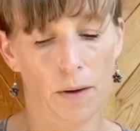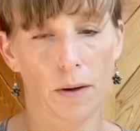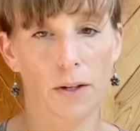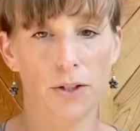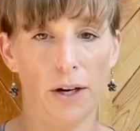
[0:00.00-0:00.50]

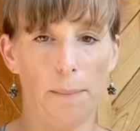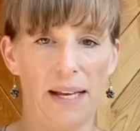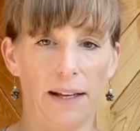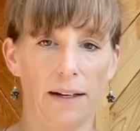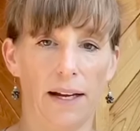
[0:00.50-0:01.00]
Try to
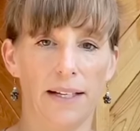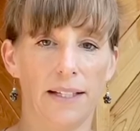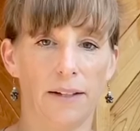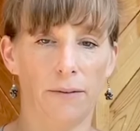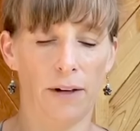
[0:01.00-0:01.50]
make it nice
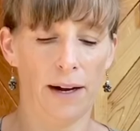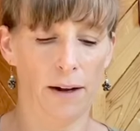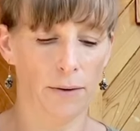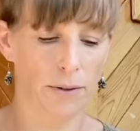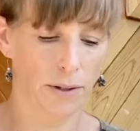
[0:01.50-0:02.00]
and
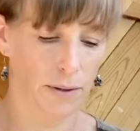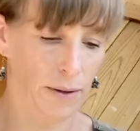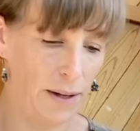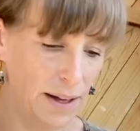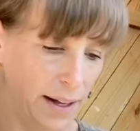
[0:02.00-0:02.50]
round.
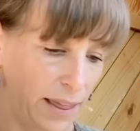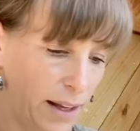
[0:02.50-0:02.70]
I think I